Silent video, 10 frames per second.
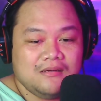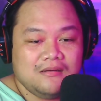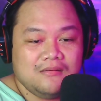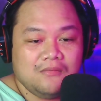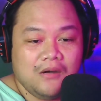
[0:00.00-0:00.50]

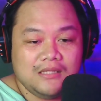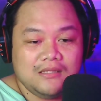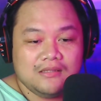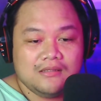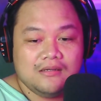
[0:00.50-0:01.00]
What?
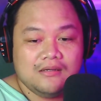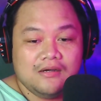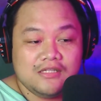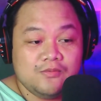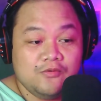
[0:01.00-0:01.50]

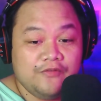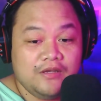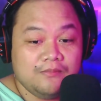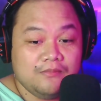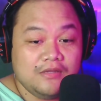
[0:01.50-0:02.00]
It's
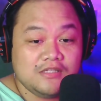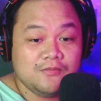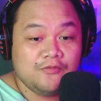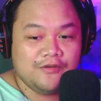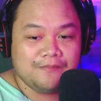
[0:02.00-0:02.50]

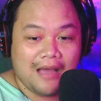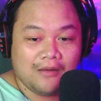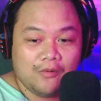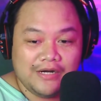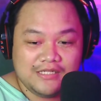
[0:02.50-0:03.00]
moving
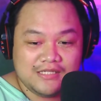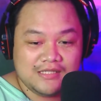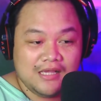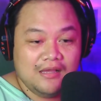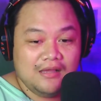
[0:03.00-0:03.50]
backwards?
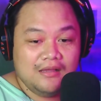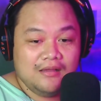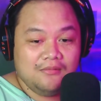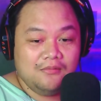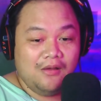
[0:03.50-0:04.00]

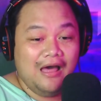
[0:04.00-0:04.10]
Whoa!